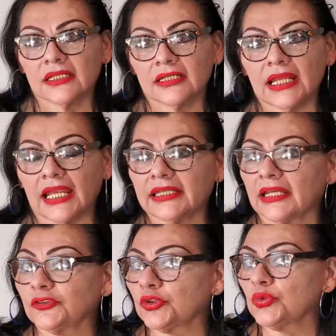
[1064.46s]

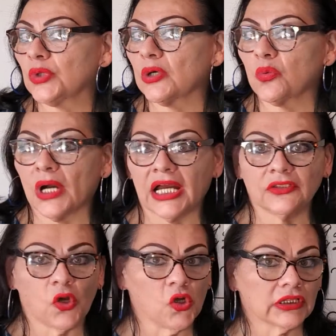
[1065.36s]

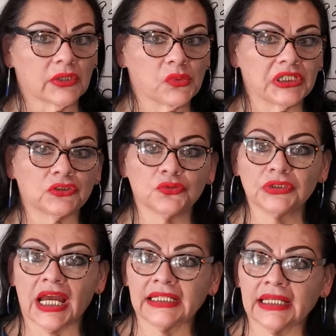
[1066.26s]
99211 all the way to
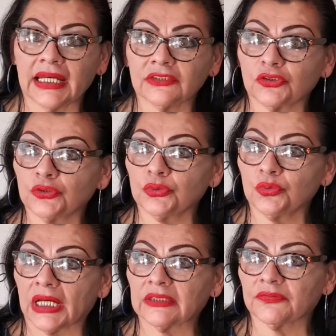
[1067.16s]

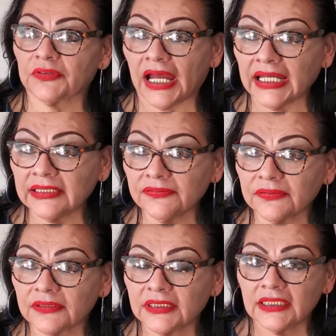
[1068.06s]
99215,
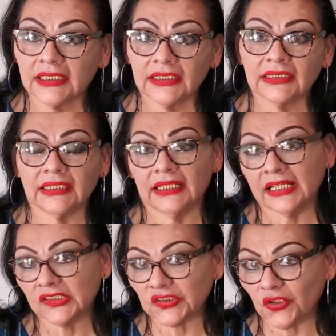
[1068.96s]
the
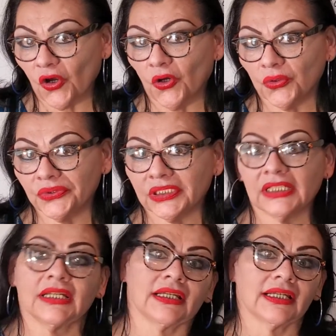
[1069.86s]
next code
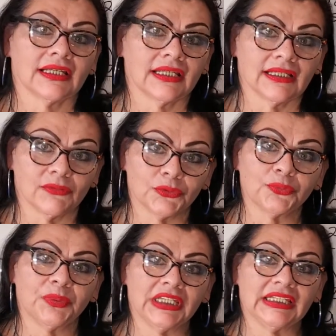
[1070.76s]
will
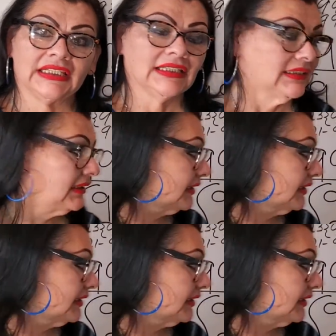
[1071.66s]
be